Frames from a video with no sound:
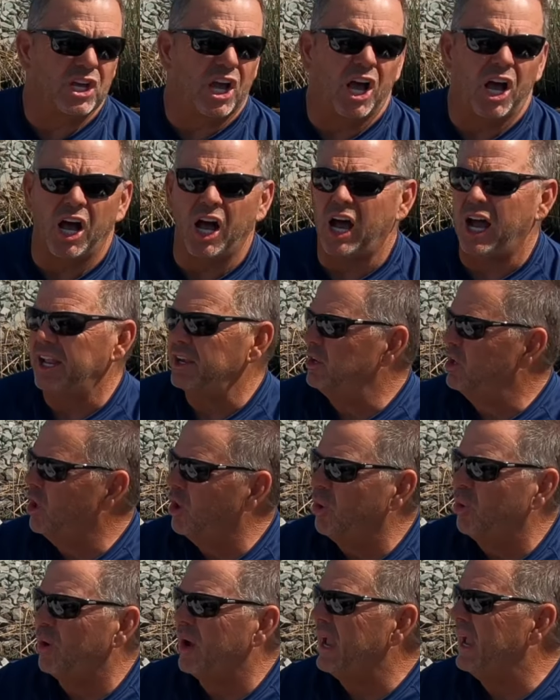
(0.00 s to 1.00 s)
hot,
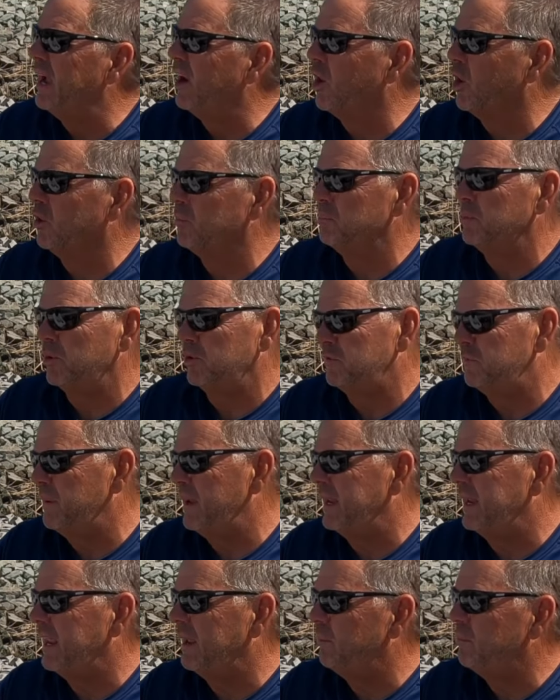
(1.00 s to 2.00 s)
no air movement,